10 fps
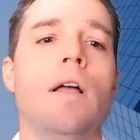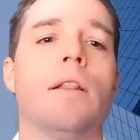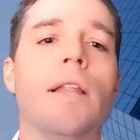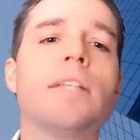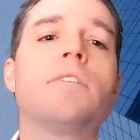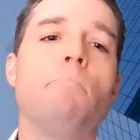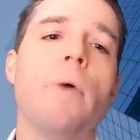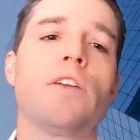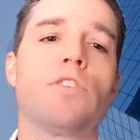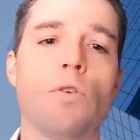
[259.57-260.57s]
Let's
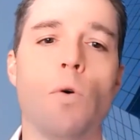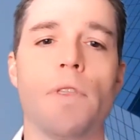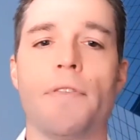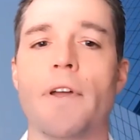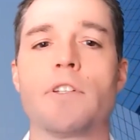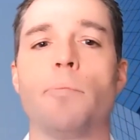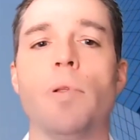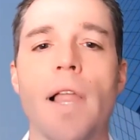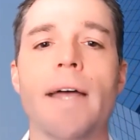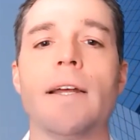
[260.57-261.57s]
make sure that there's a
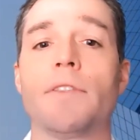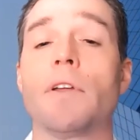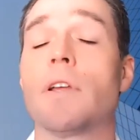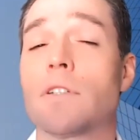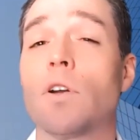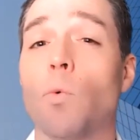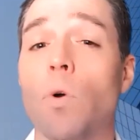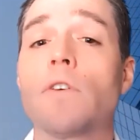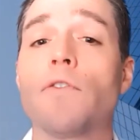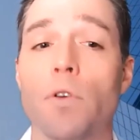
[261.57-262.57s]
plan out there that's going to
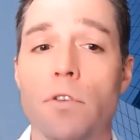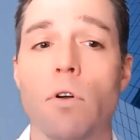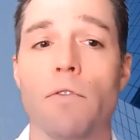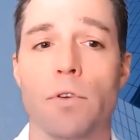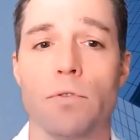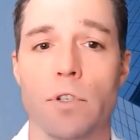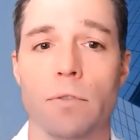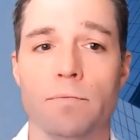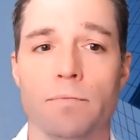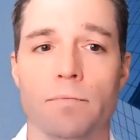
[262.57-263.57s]
work for your
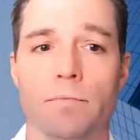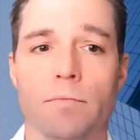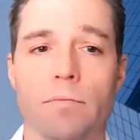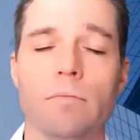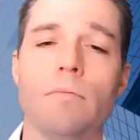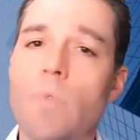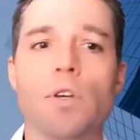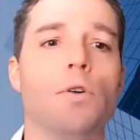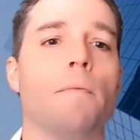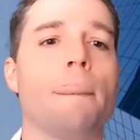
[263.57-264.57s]
future.
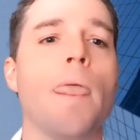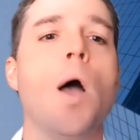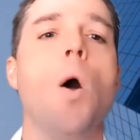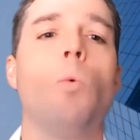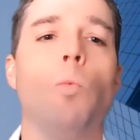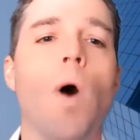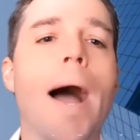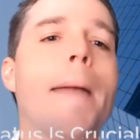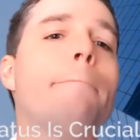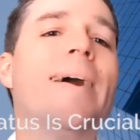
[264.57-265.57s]
2,
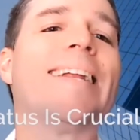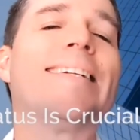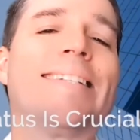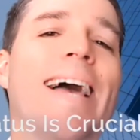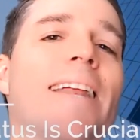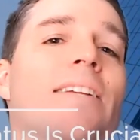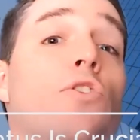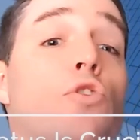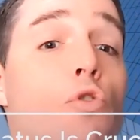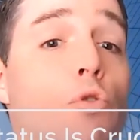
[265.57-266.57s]
why money status
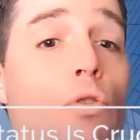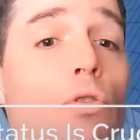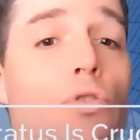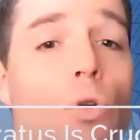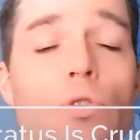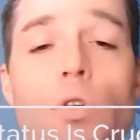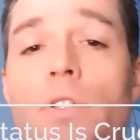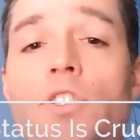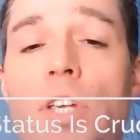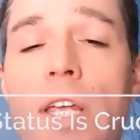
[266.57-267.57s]
is crucial to
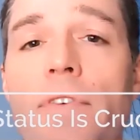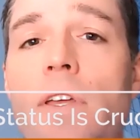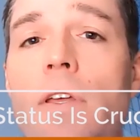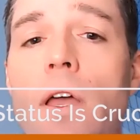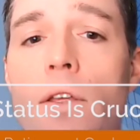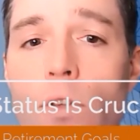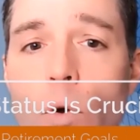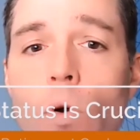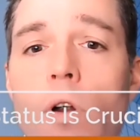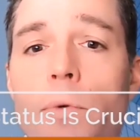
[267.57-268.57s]
achieving
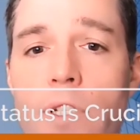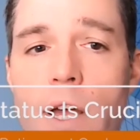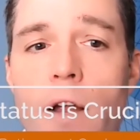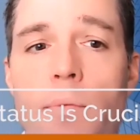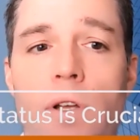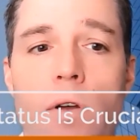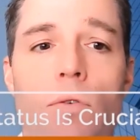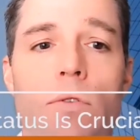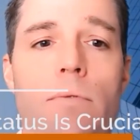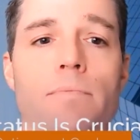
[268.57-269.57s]
your retirement goals.